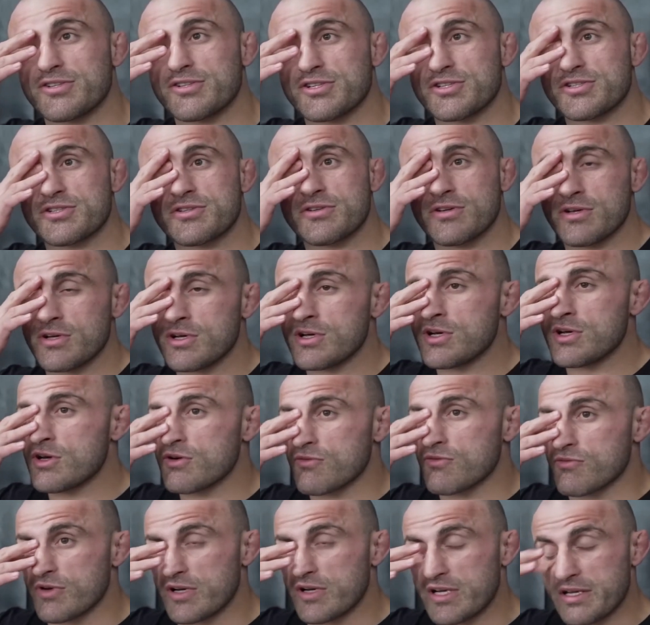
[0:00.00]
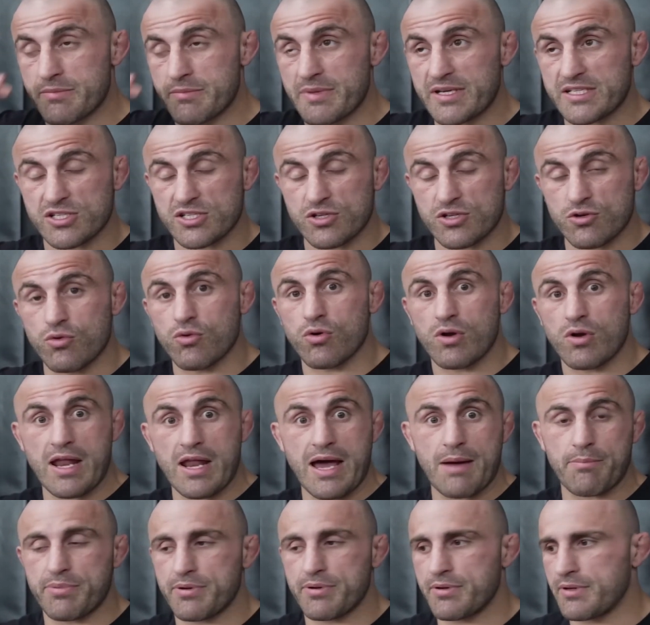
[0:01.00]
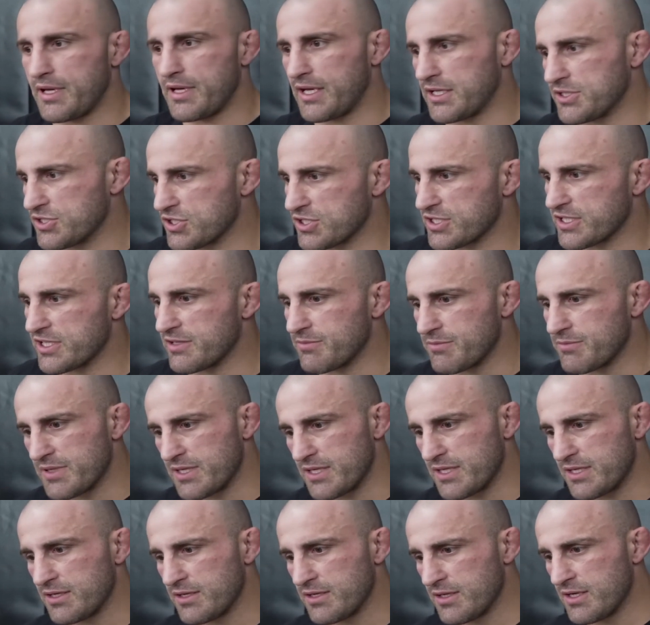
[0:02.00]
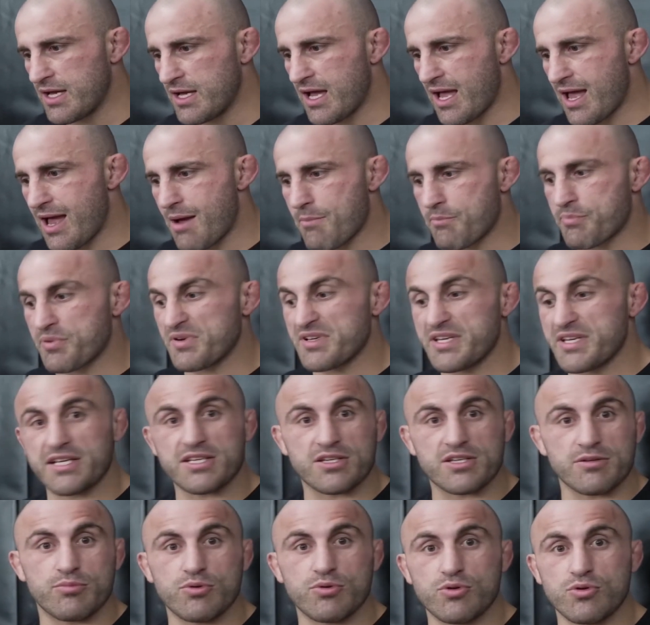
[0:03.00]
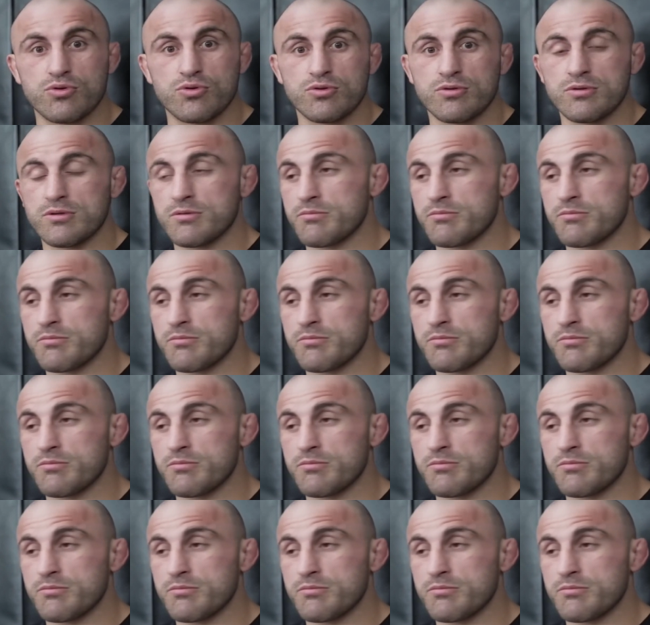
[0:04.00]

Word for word: for example. Their first fight was an instant classic. Volk shocked a lot of